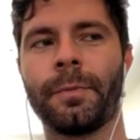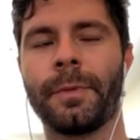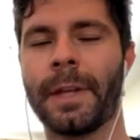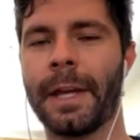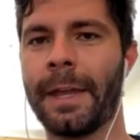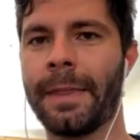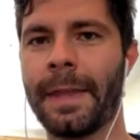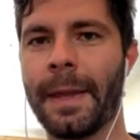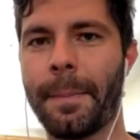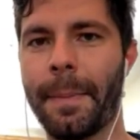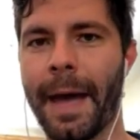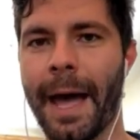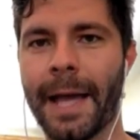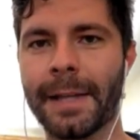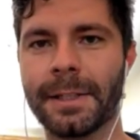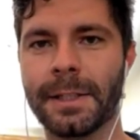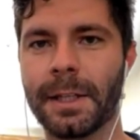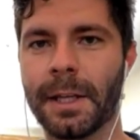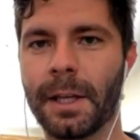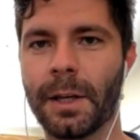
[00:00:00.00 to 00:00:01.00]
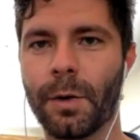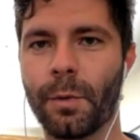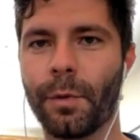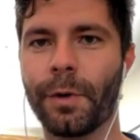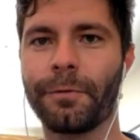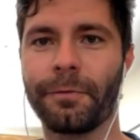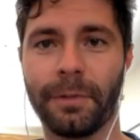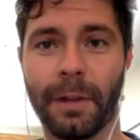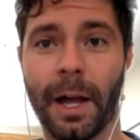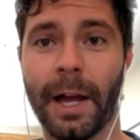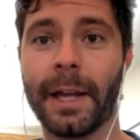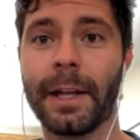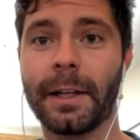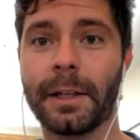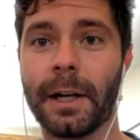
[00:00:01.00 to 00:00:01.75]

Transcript: and they passed it with flying